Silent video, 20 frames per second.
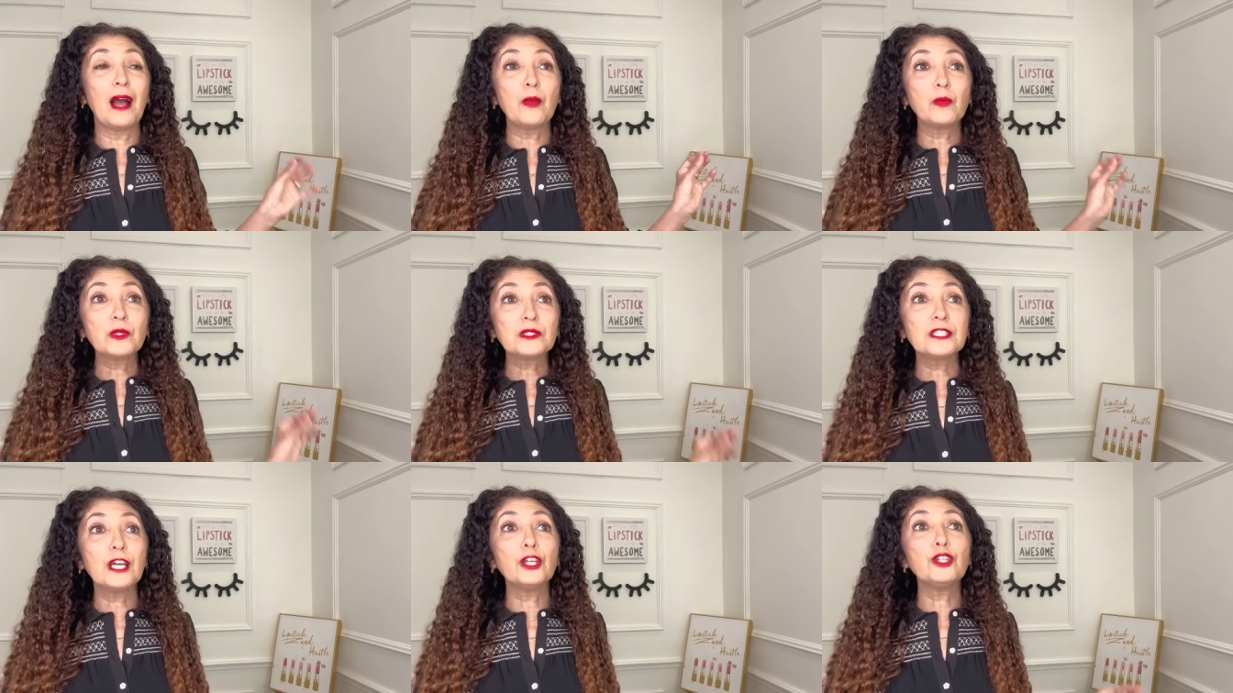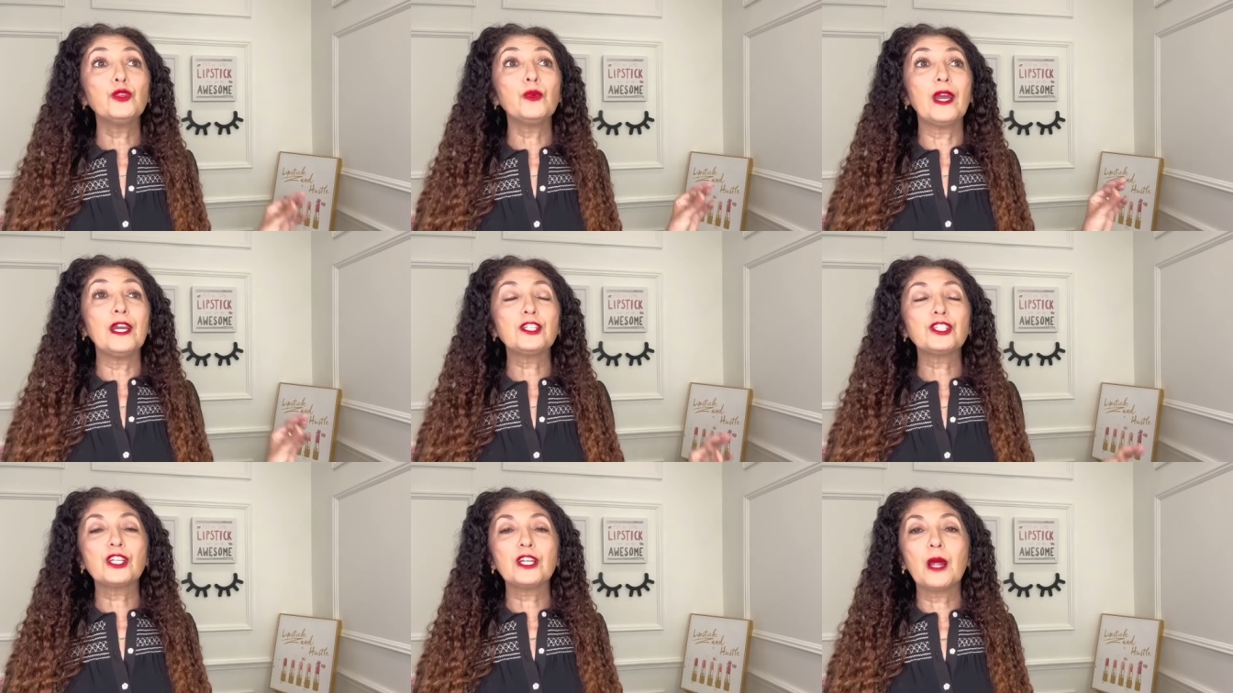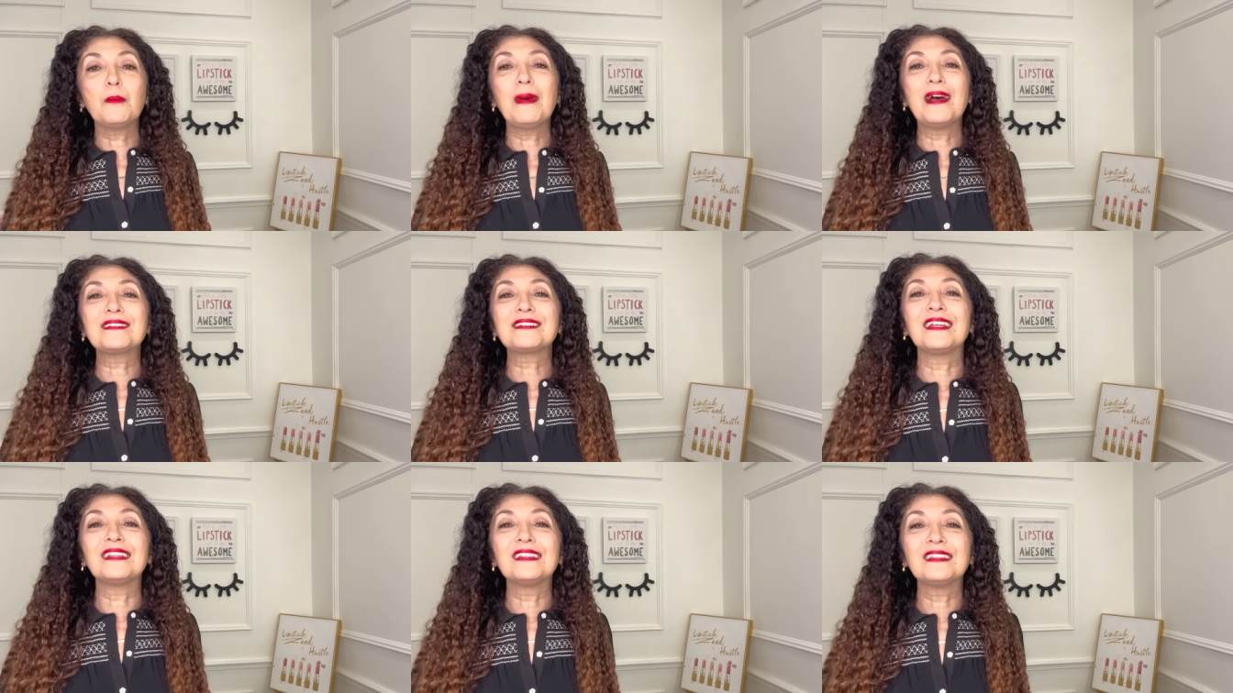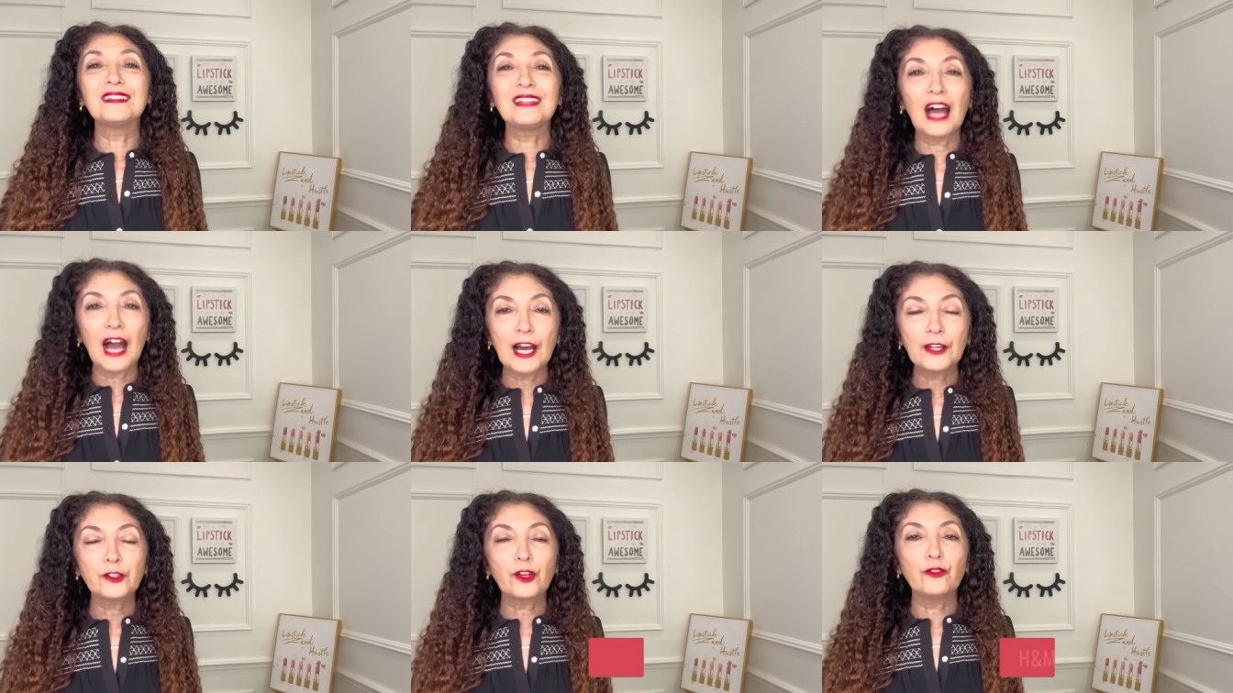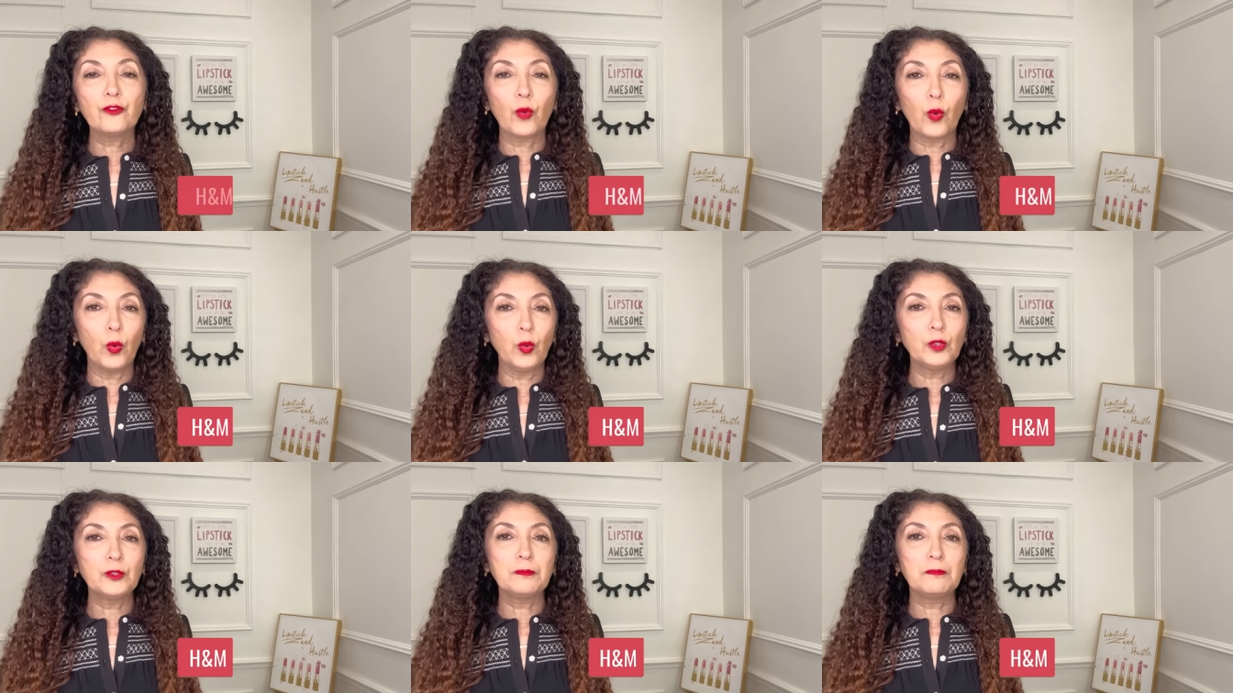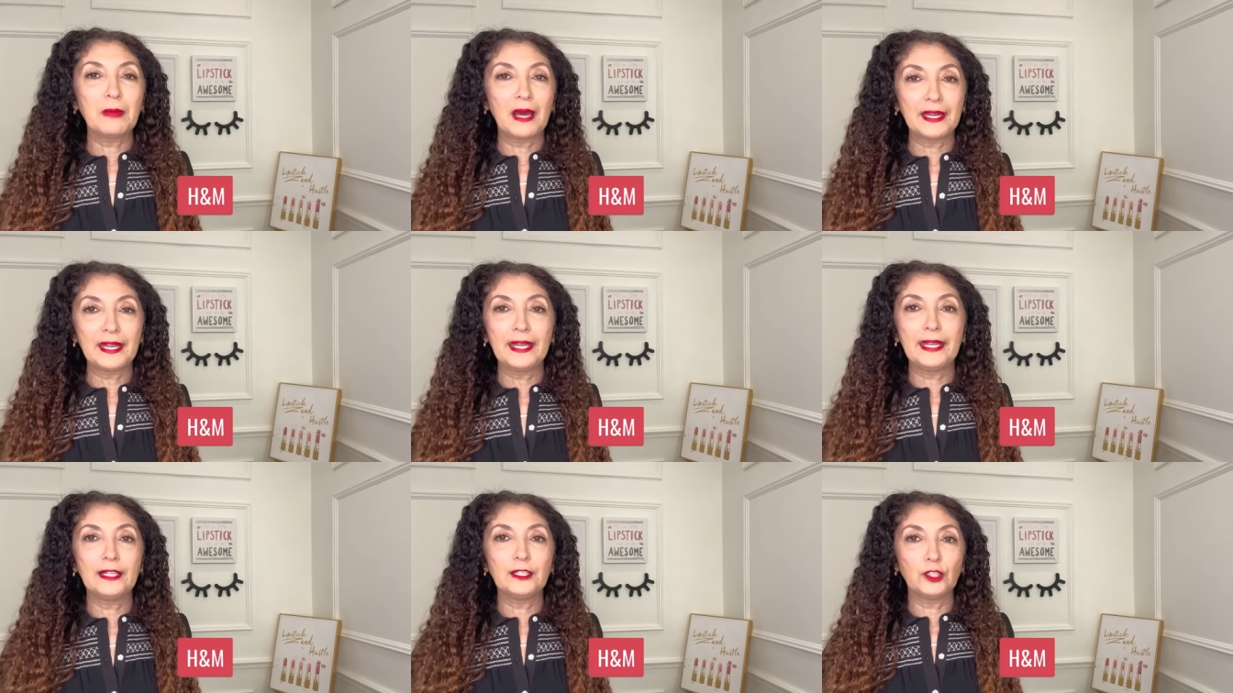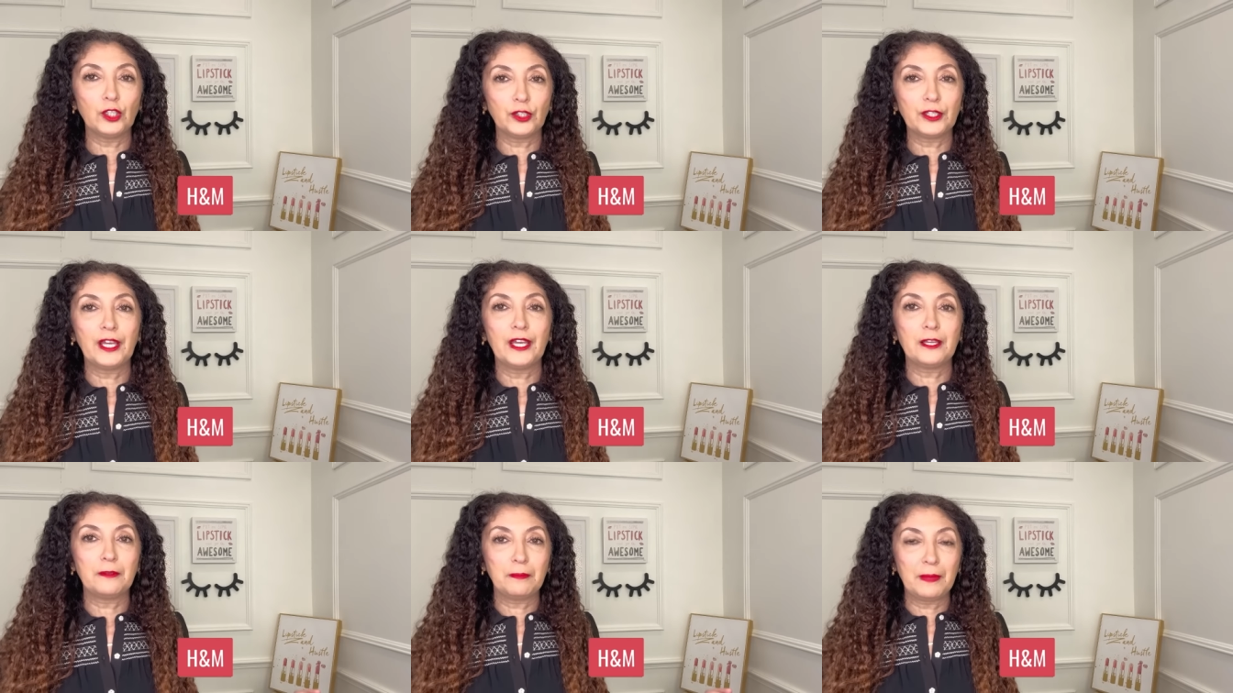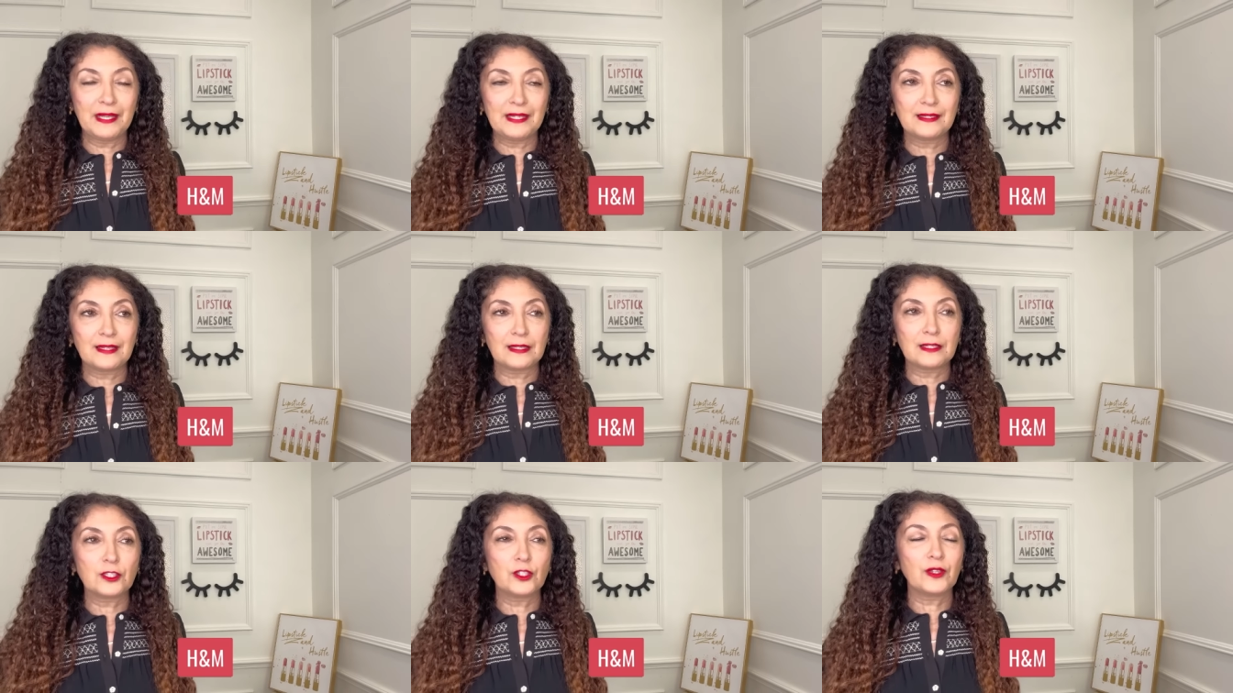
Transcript: I will tell you H&M has a lot of old money looking pieces.